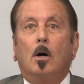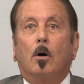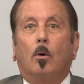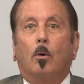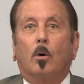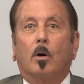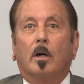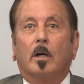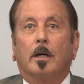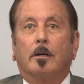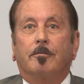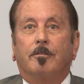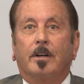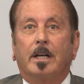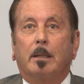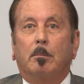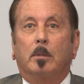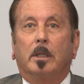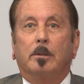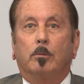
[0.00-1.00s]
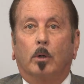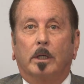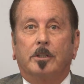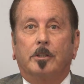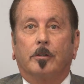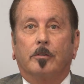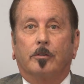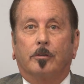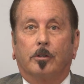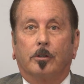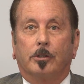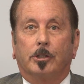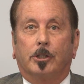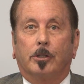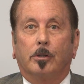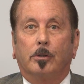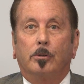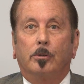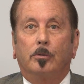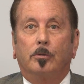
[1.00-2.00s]
or a family wishes to
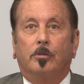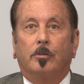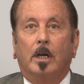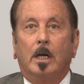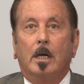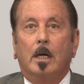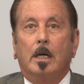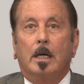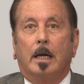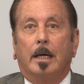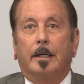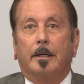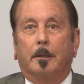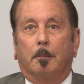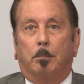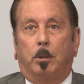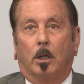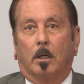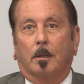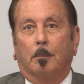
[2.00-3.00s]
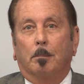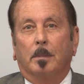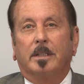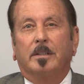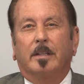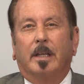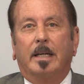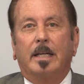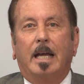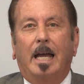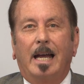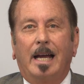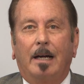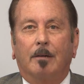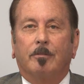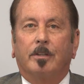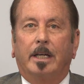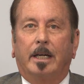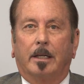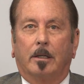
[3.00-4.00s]
choose an apartment, they
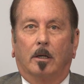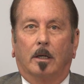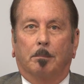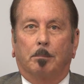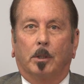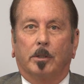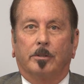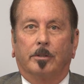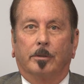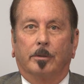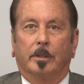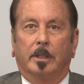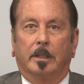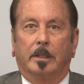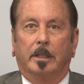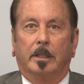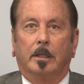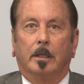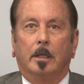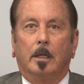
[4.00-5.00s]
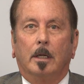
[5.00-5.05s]
have that opportunity.